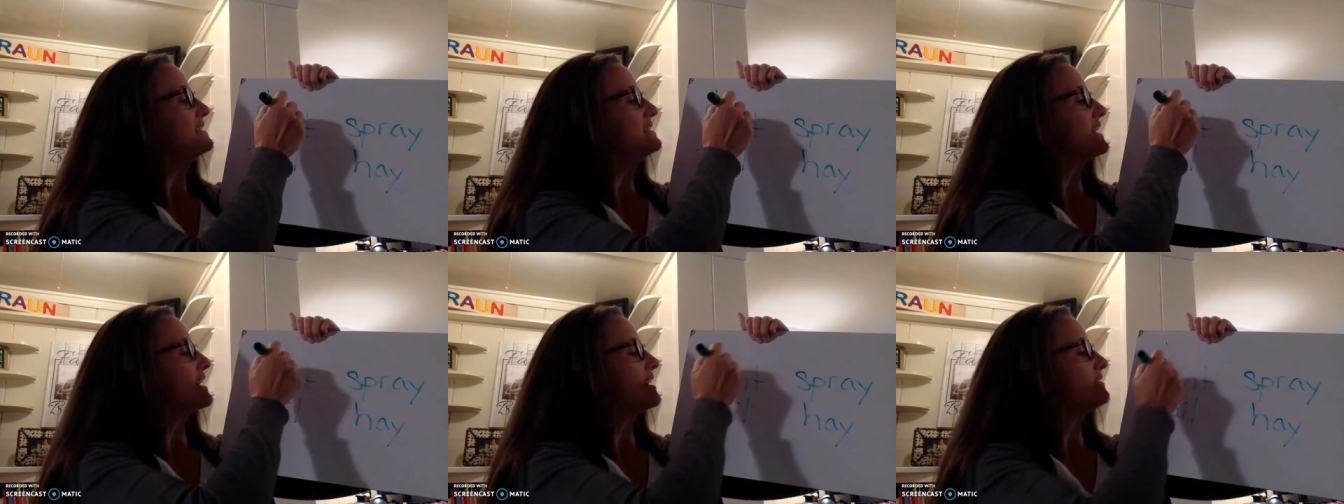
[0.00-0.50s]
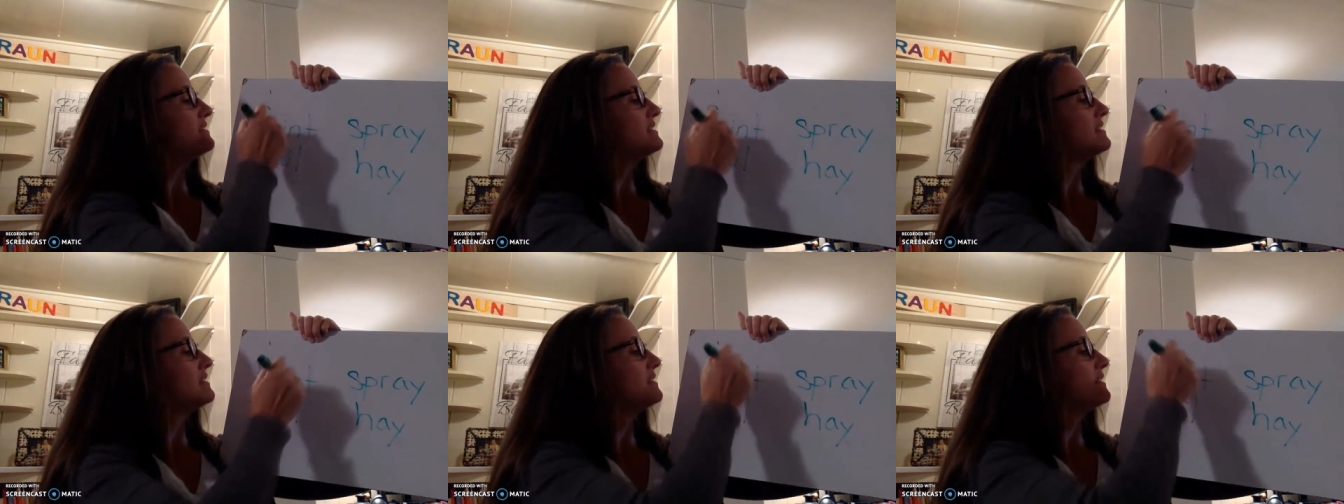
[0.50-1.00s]
sound
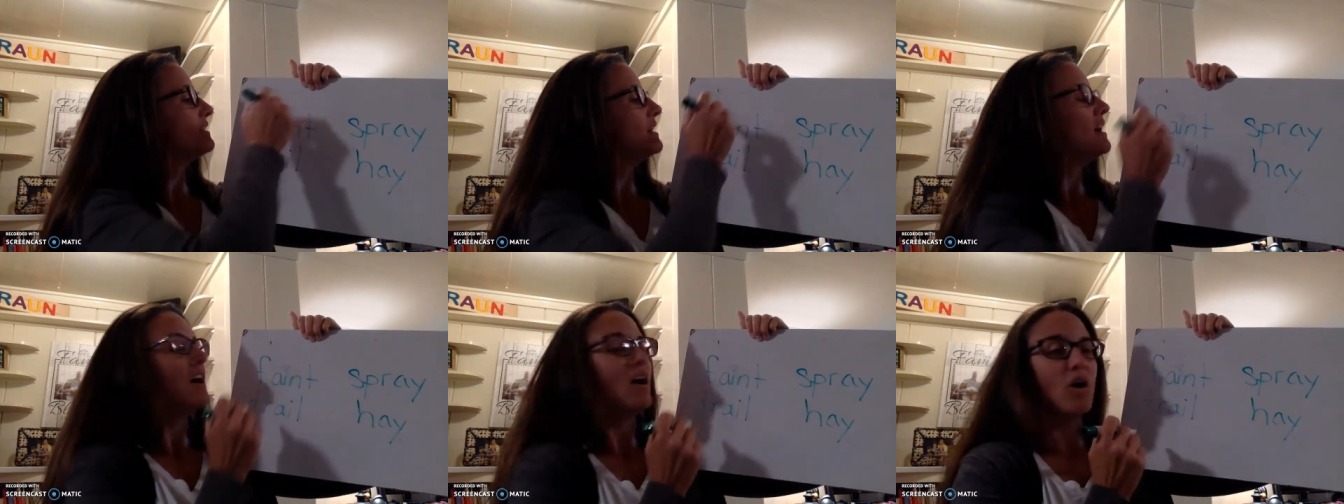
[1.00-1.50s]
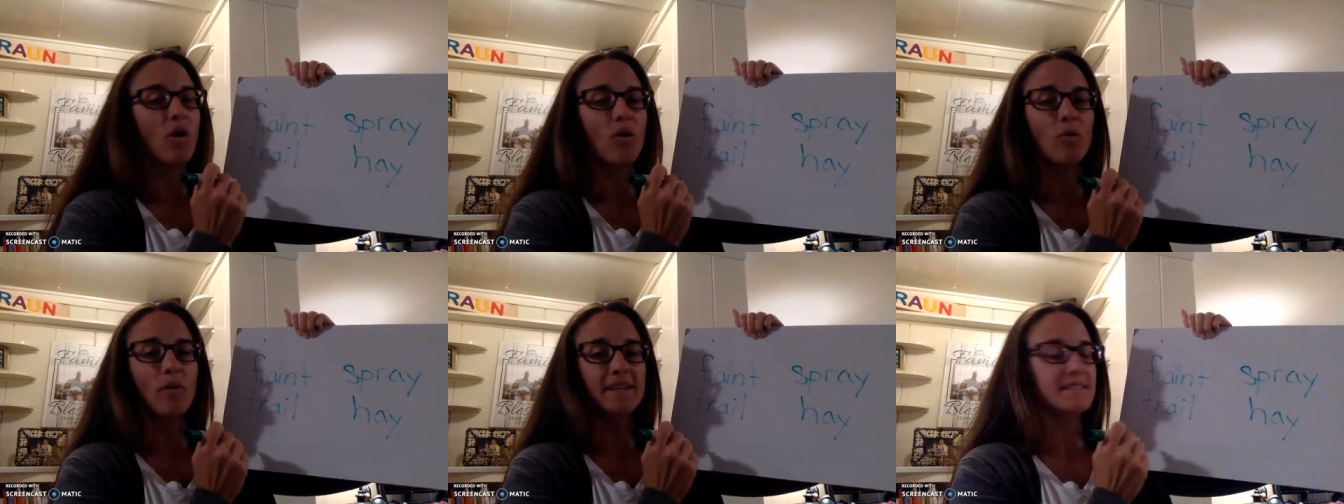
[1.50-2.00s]

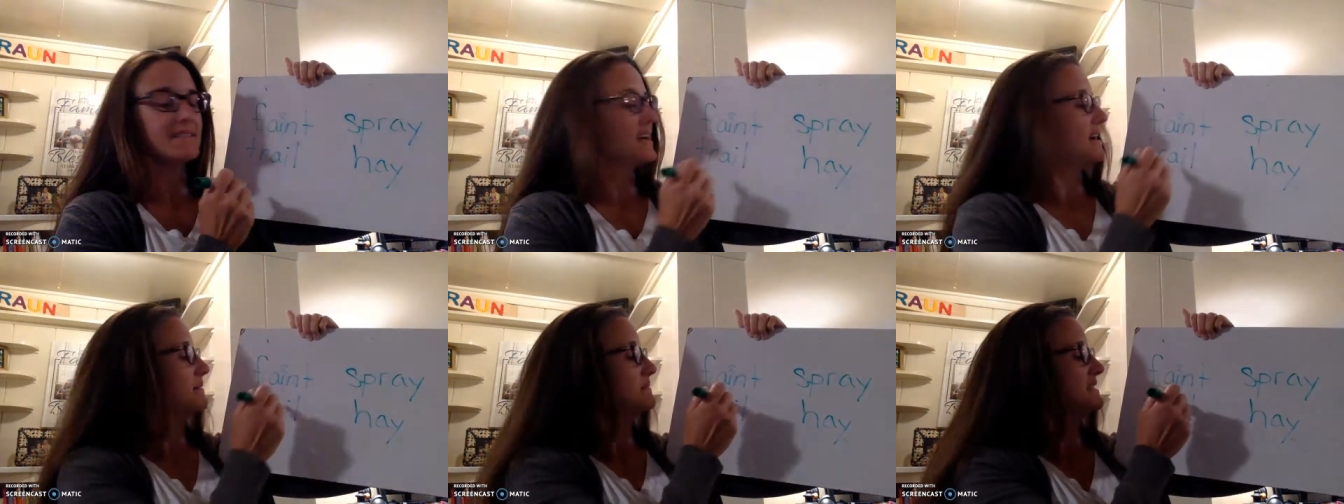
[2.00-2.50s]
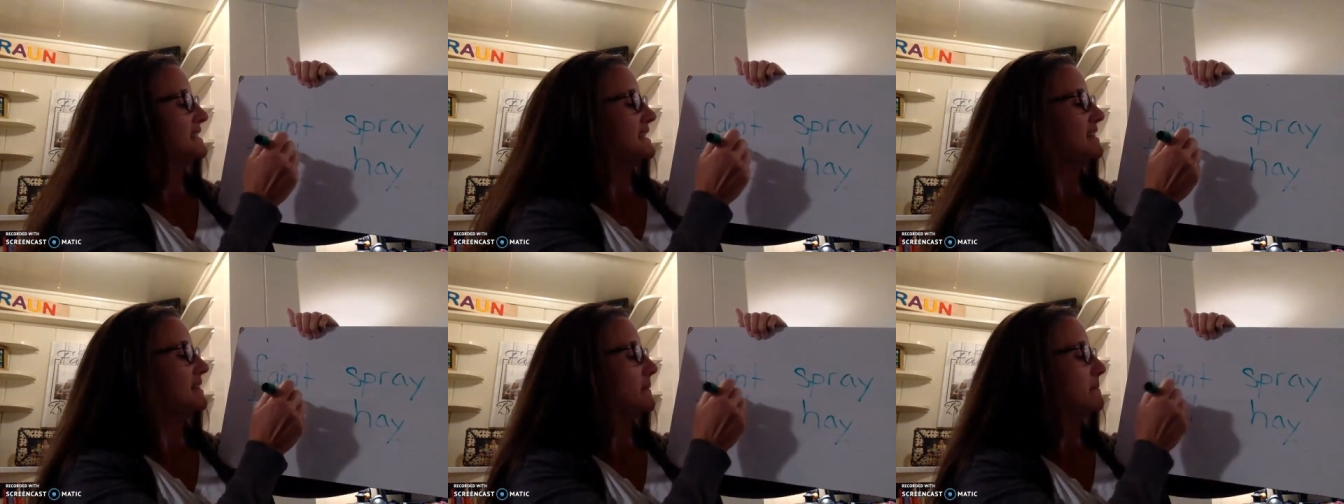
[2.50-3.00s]
always comes
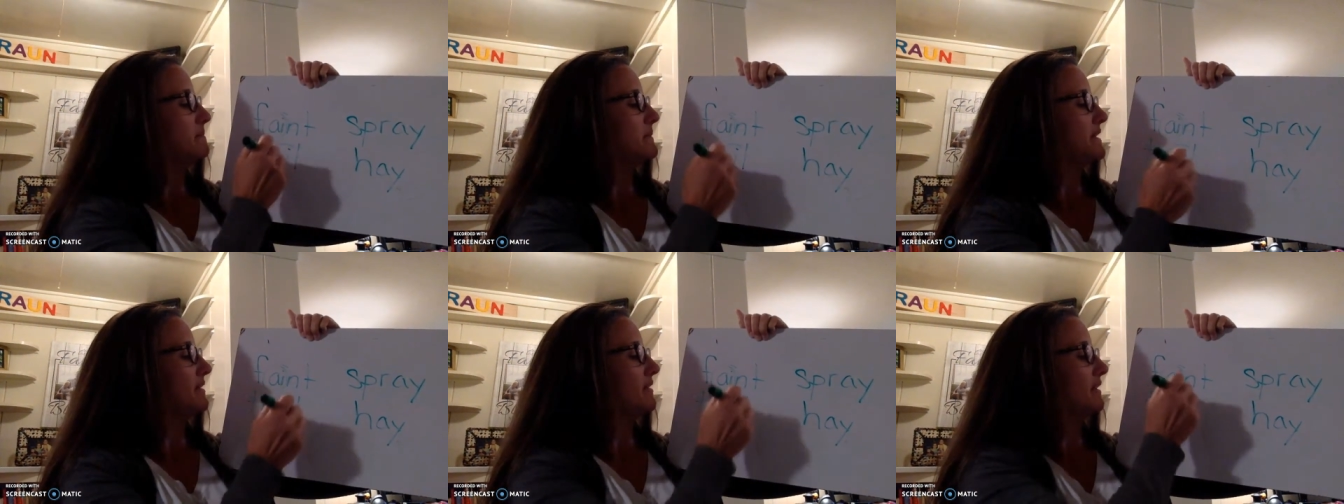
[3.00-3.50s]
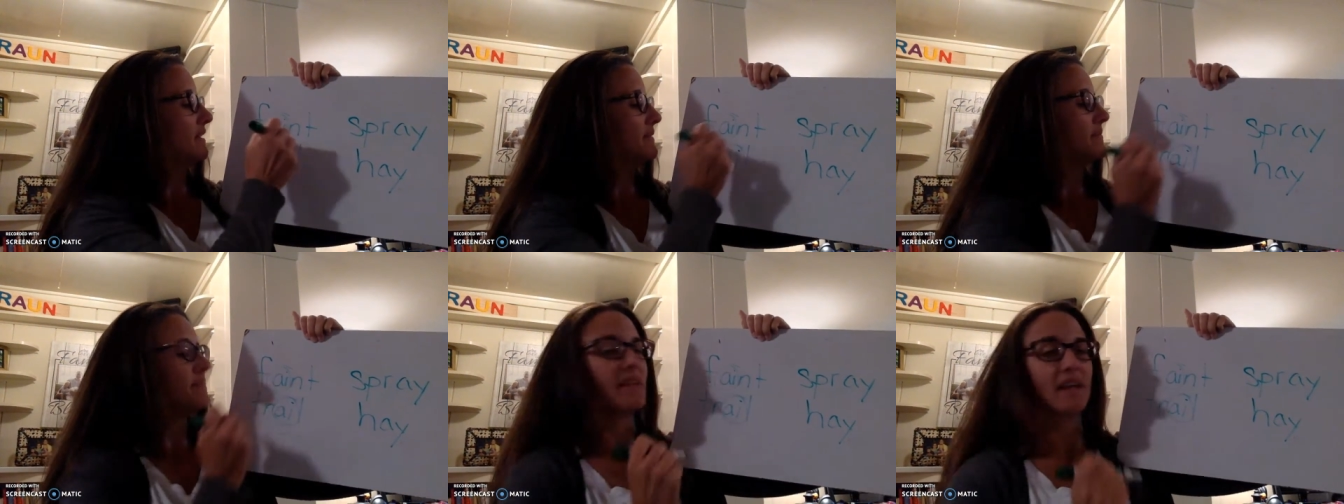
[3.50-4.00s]
in the middle
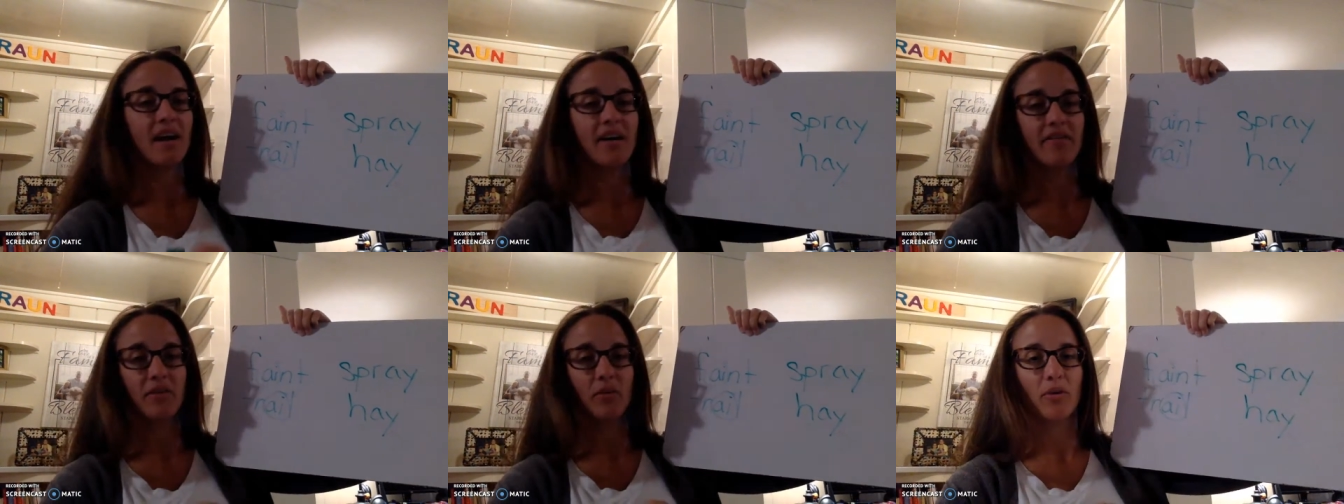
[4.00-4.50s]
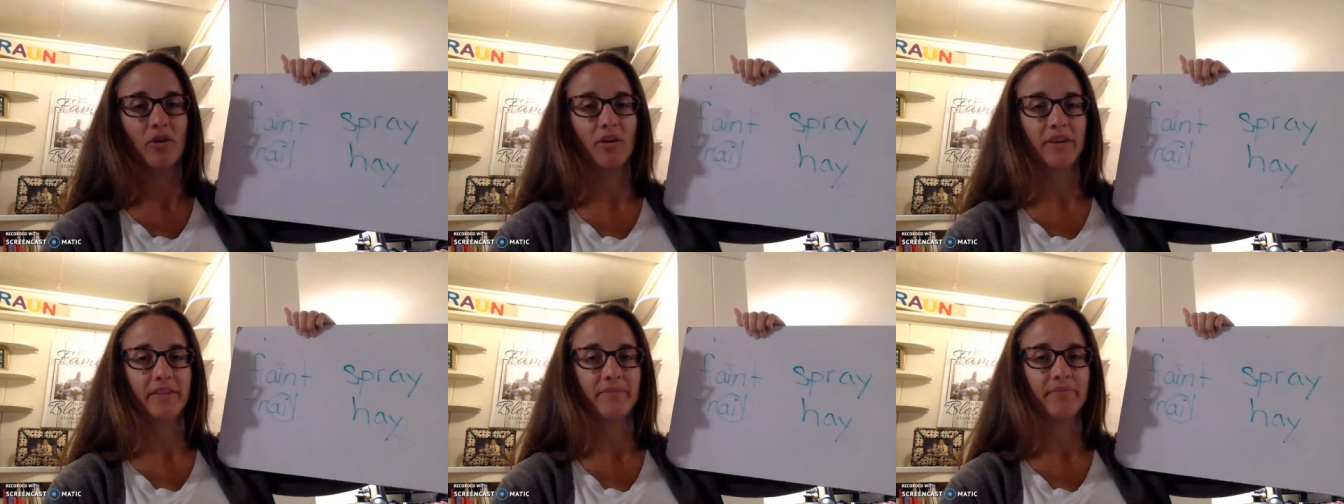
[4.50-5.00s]
of the
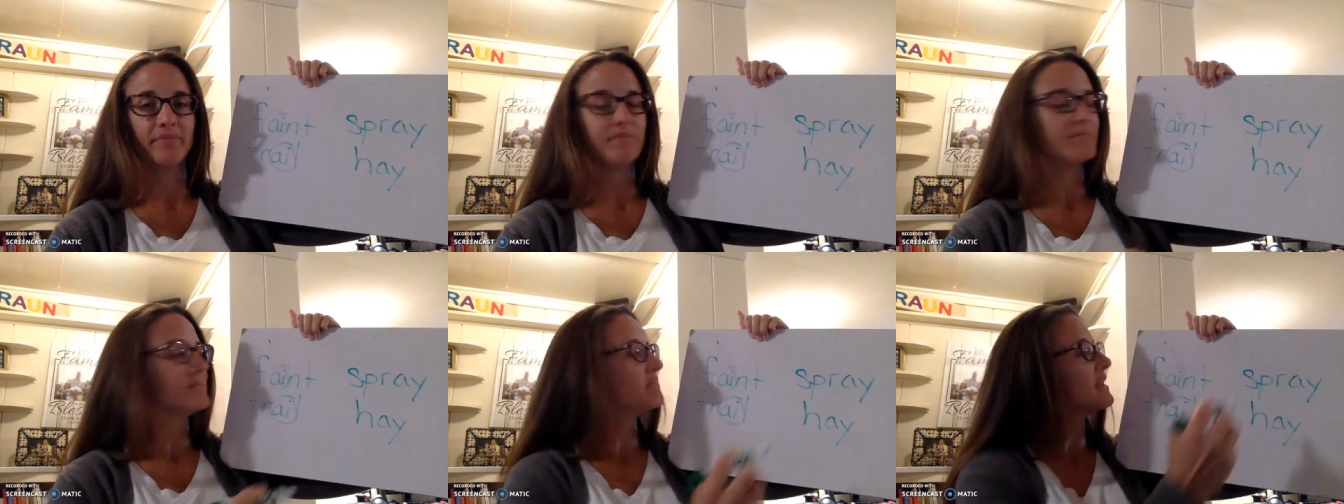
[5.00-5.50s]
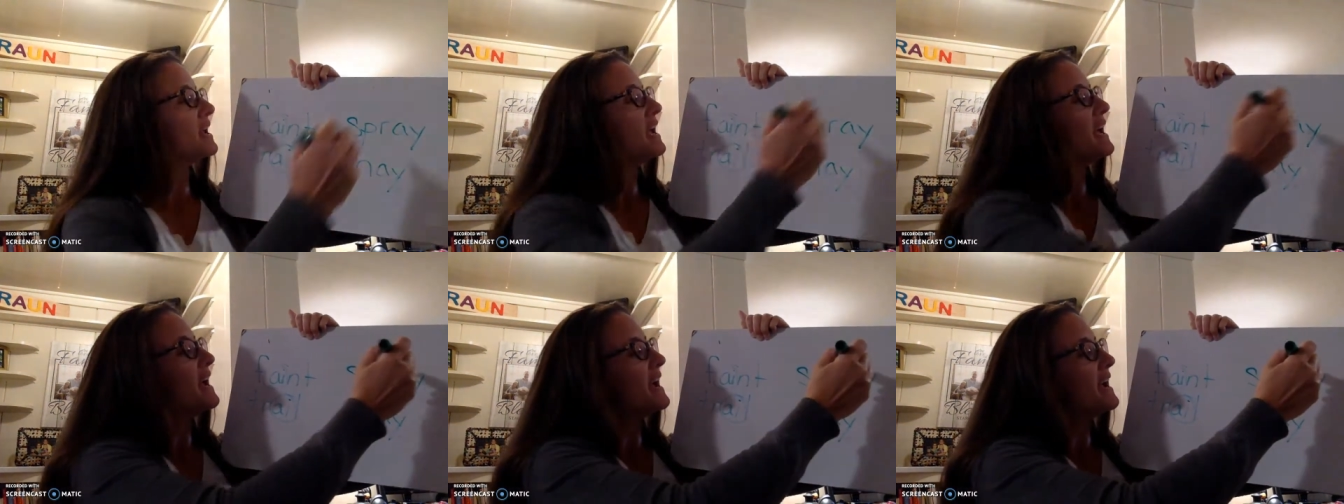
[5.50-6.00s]
word,
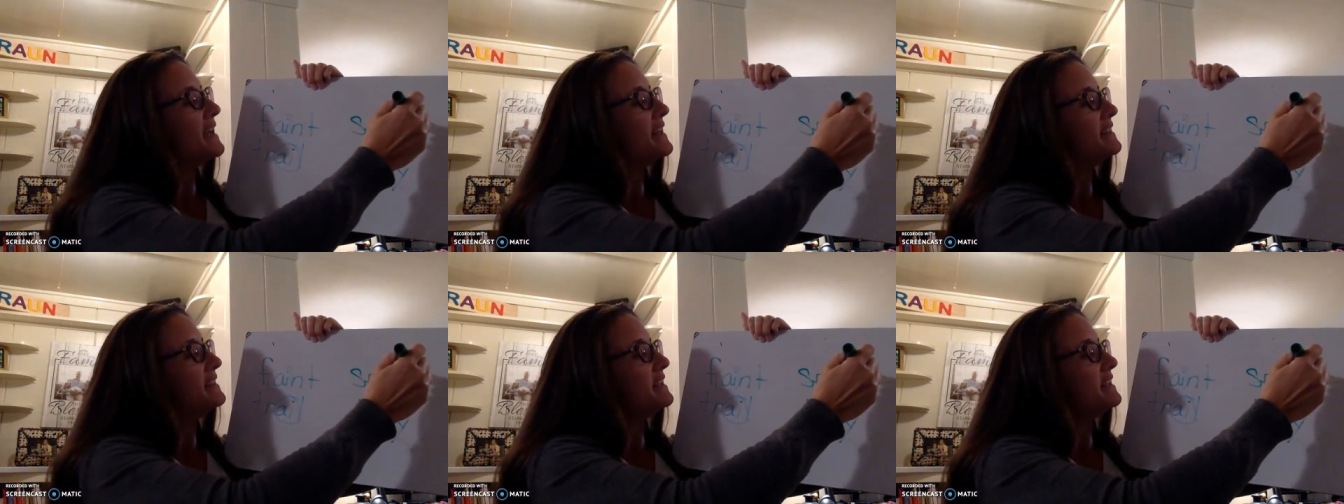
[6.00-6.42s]
and